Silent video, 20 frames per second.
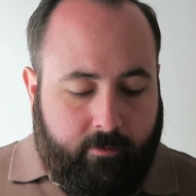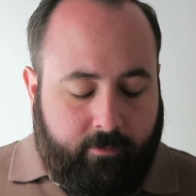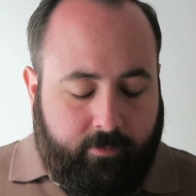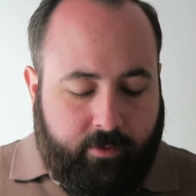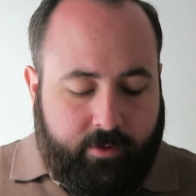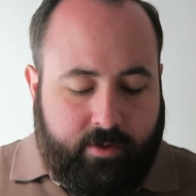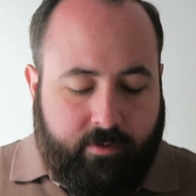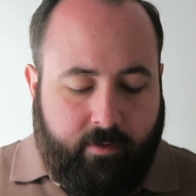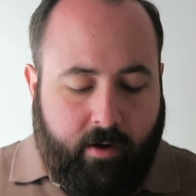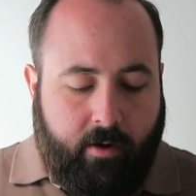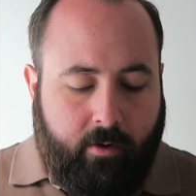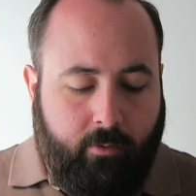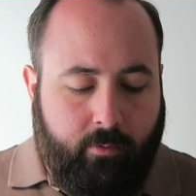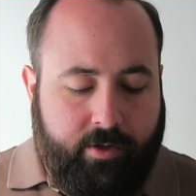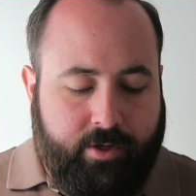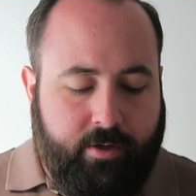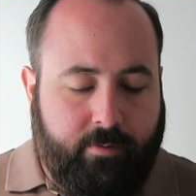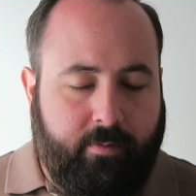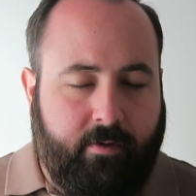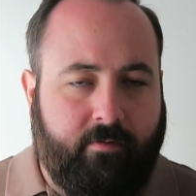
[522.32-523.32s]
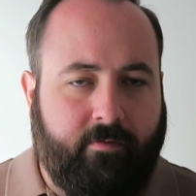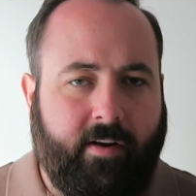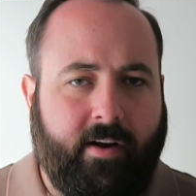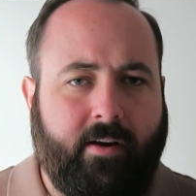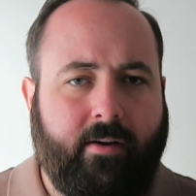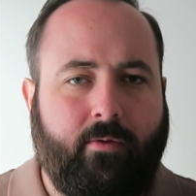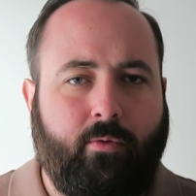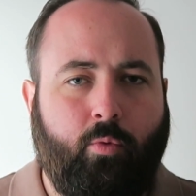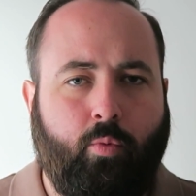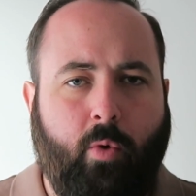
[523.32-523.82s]
first of all, we should be
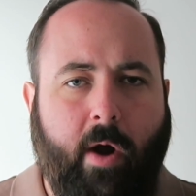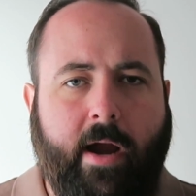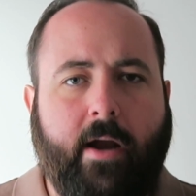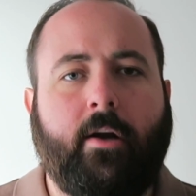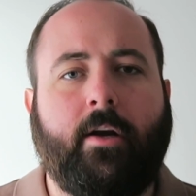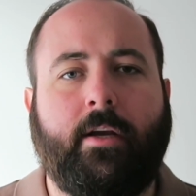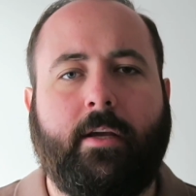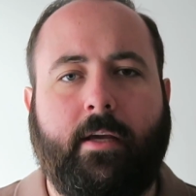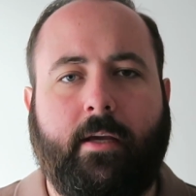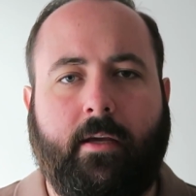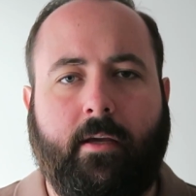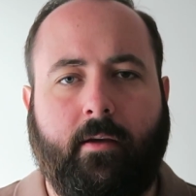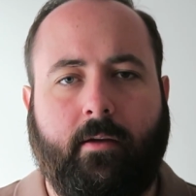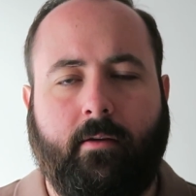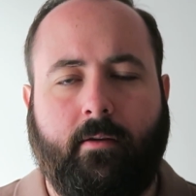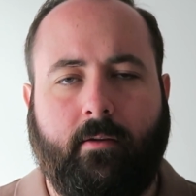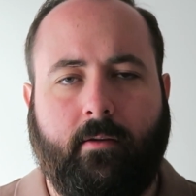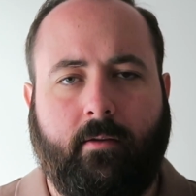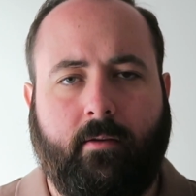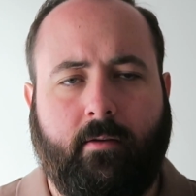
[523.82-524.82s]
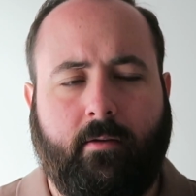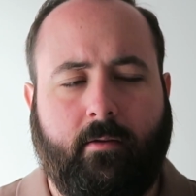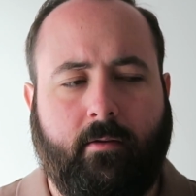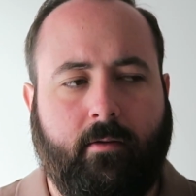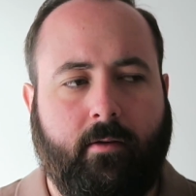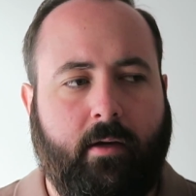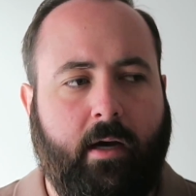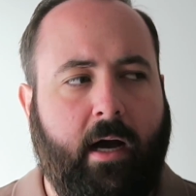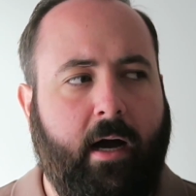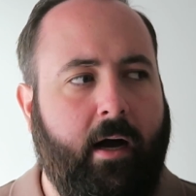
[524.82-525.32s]
very wary
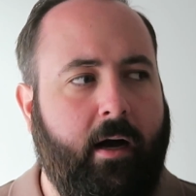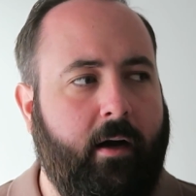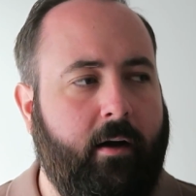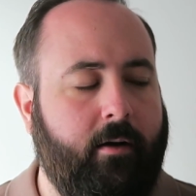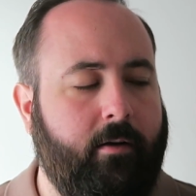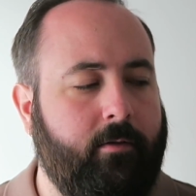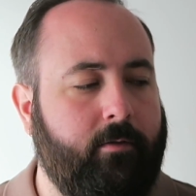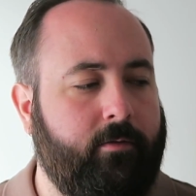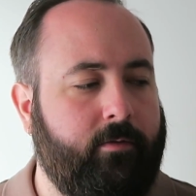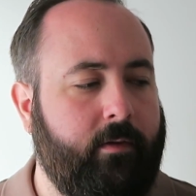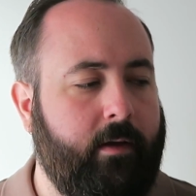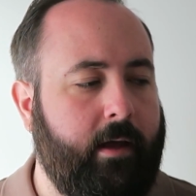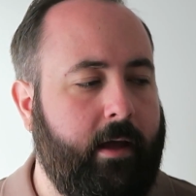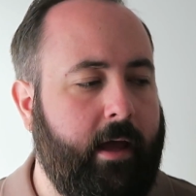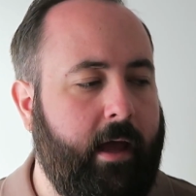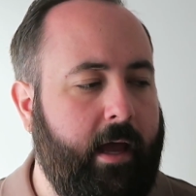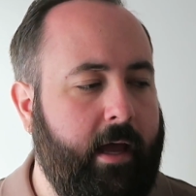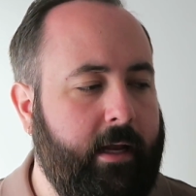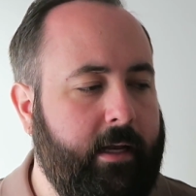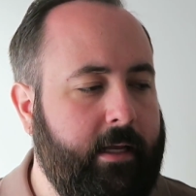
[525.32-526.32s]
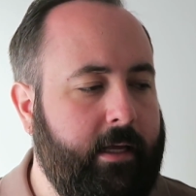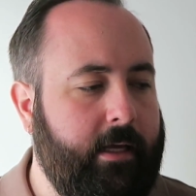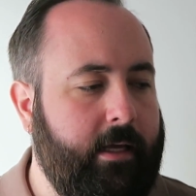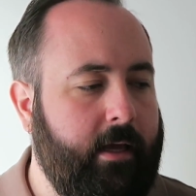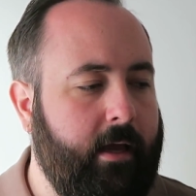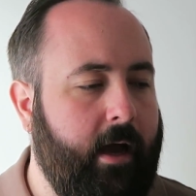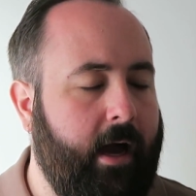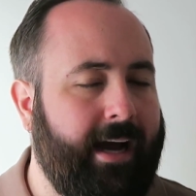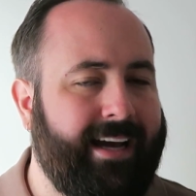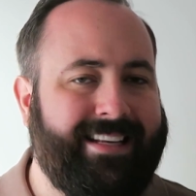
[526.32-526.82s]
of
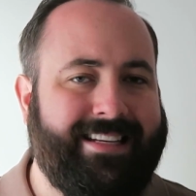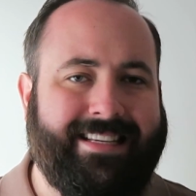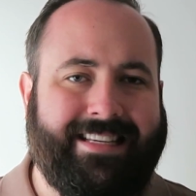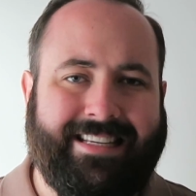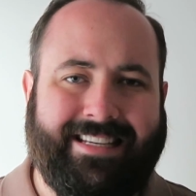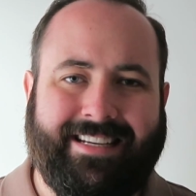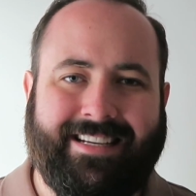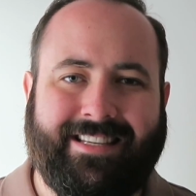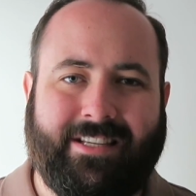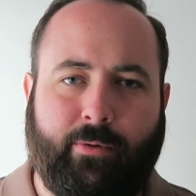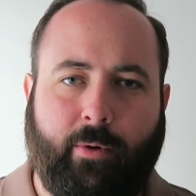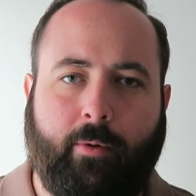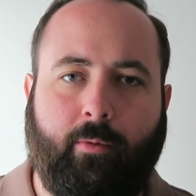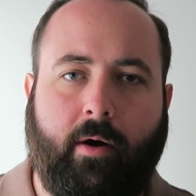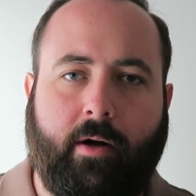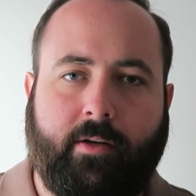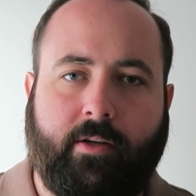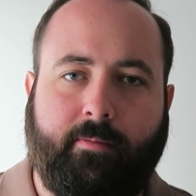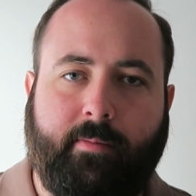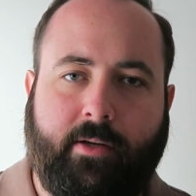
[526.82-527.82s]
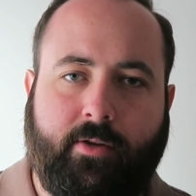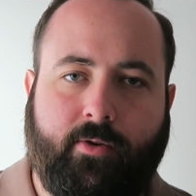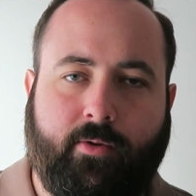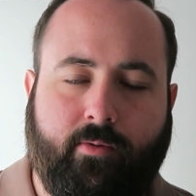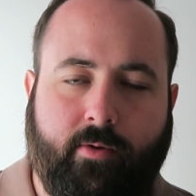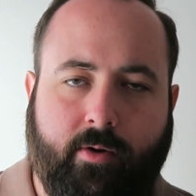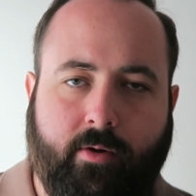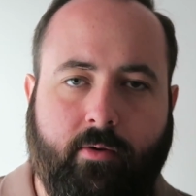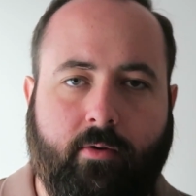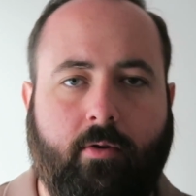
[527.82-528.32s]
any ideas that we want to be
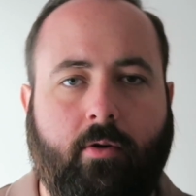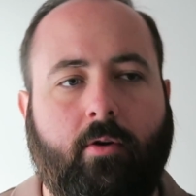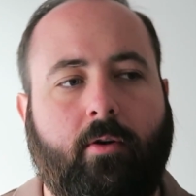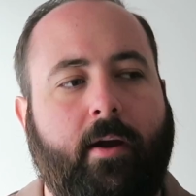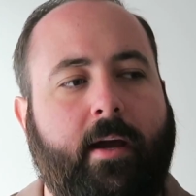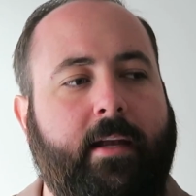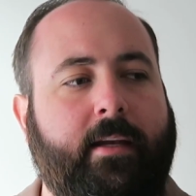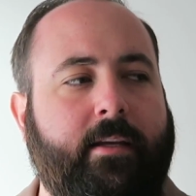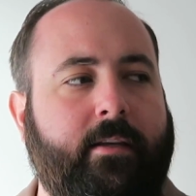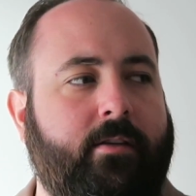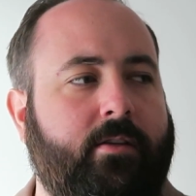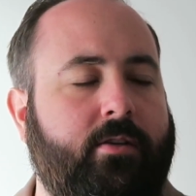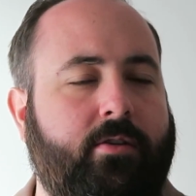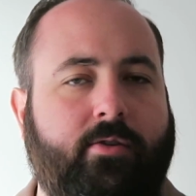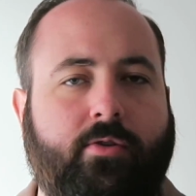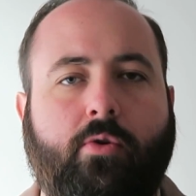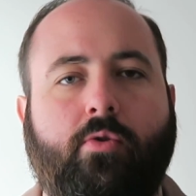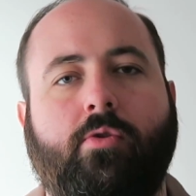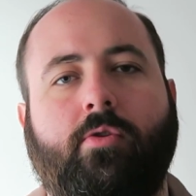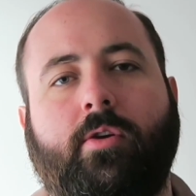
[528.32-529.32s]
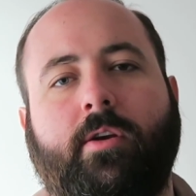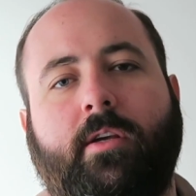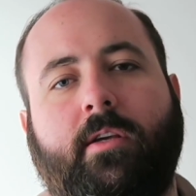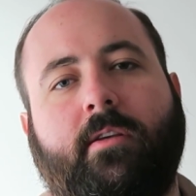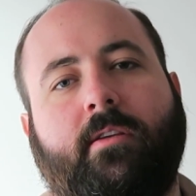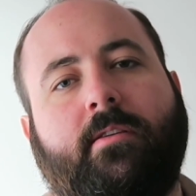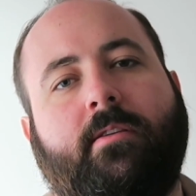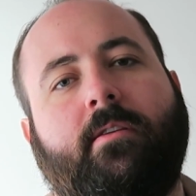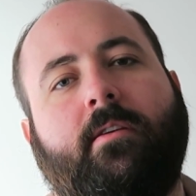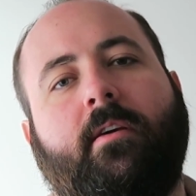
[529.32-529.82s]
true, or any
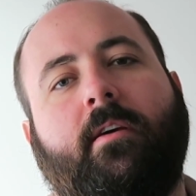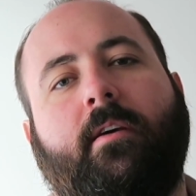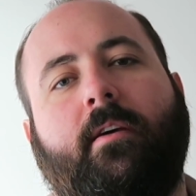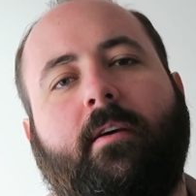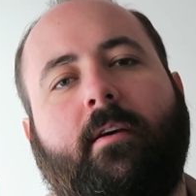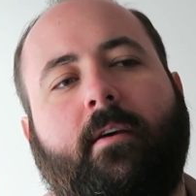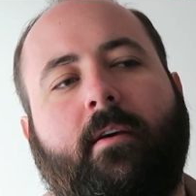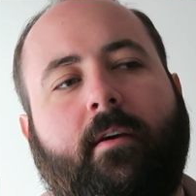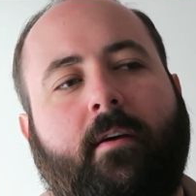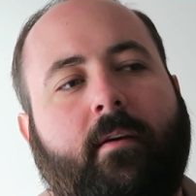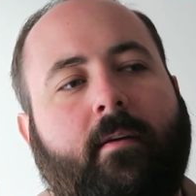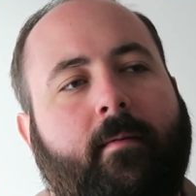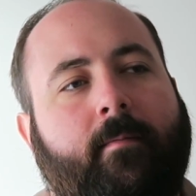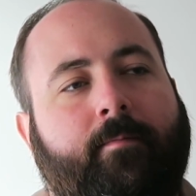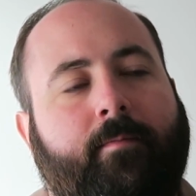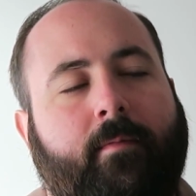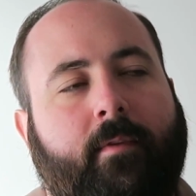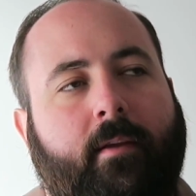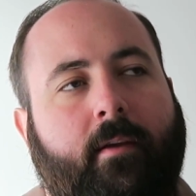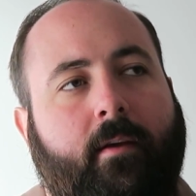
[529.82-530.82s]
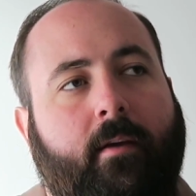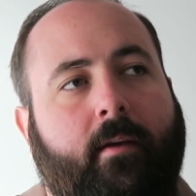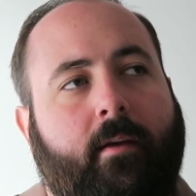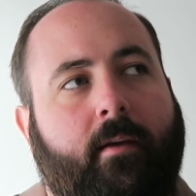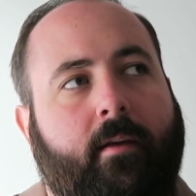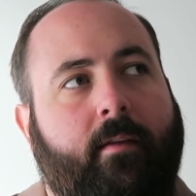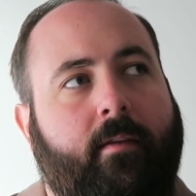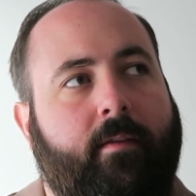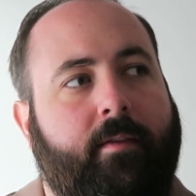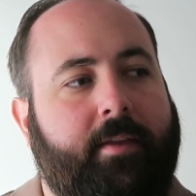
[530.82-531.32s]
stories
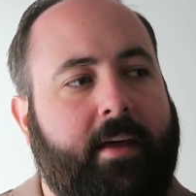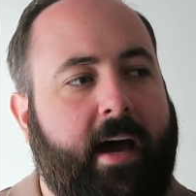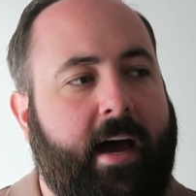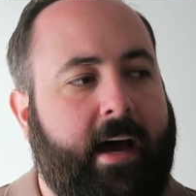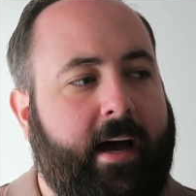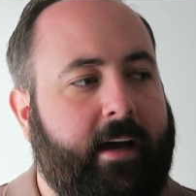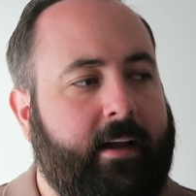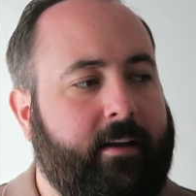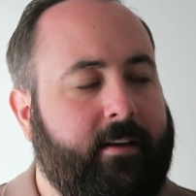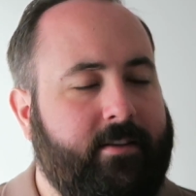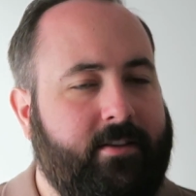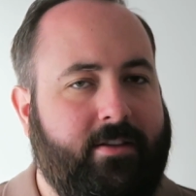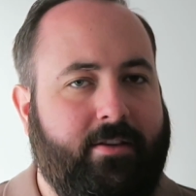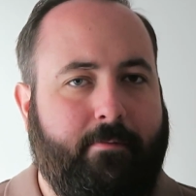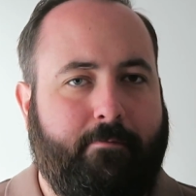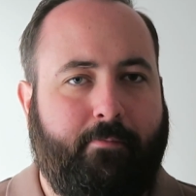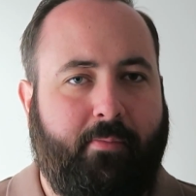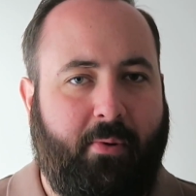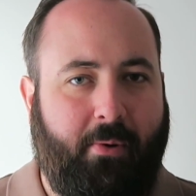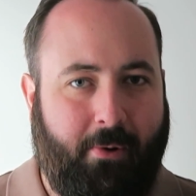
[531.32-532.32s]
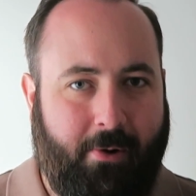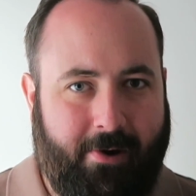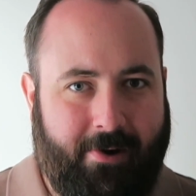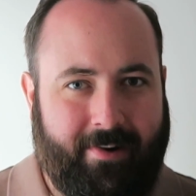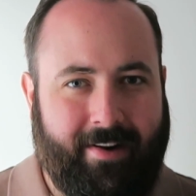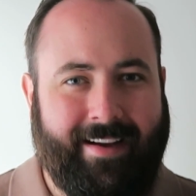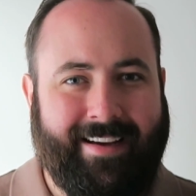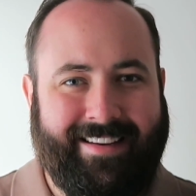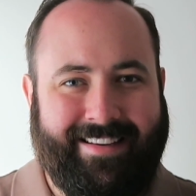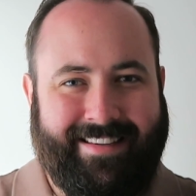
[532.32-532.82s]
that
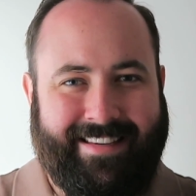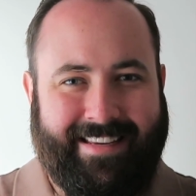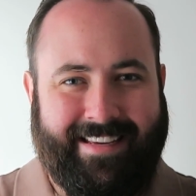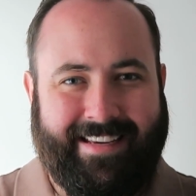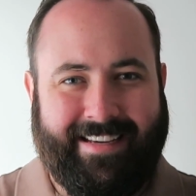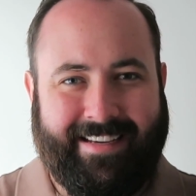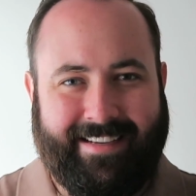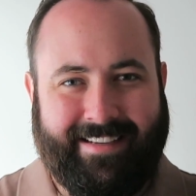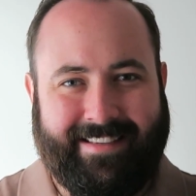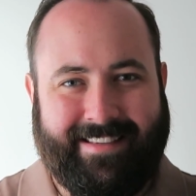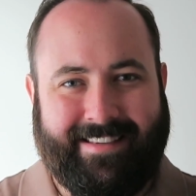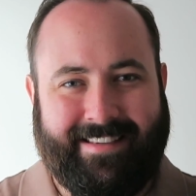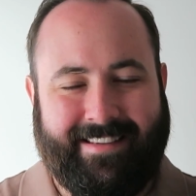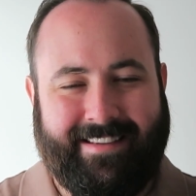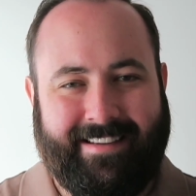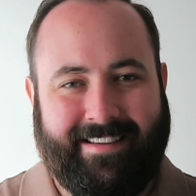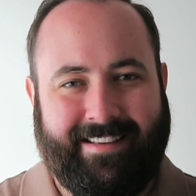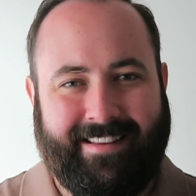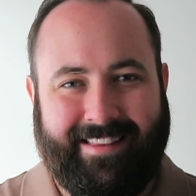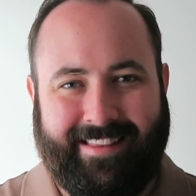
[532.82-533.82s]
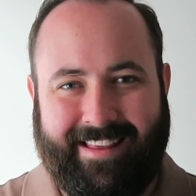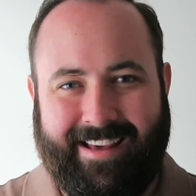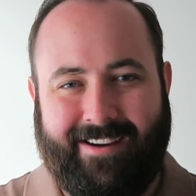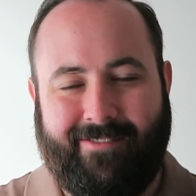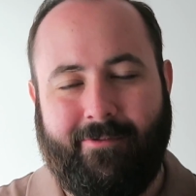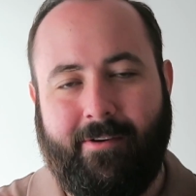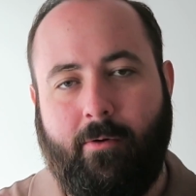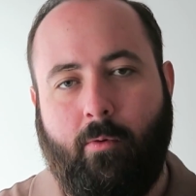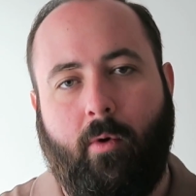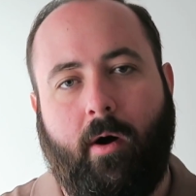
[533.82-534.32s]
support ideas
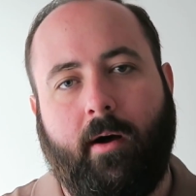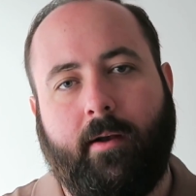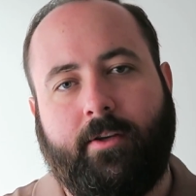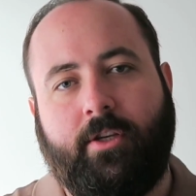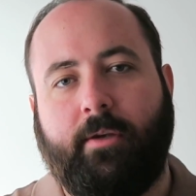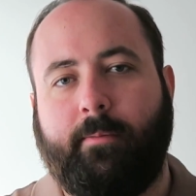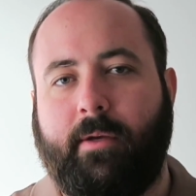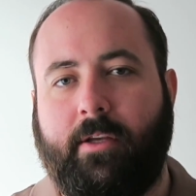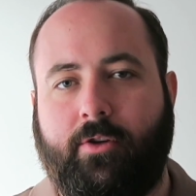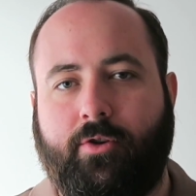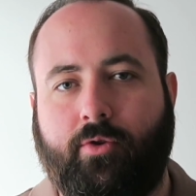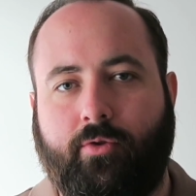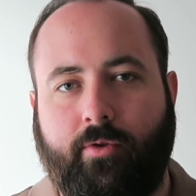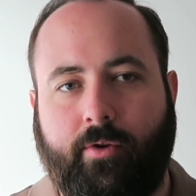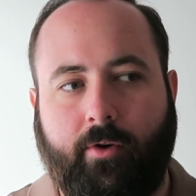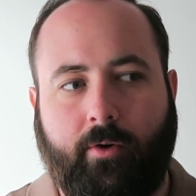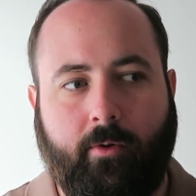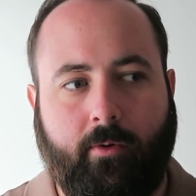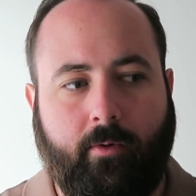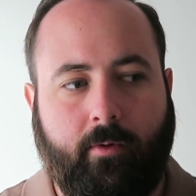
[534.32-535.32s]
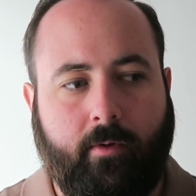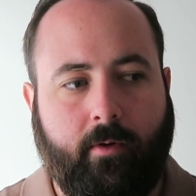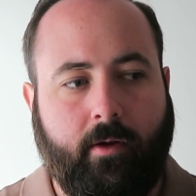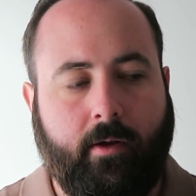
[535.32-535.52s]
that we want to be true.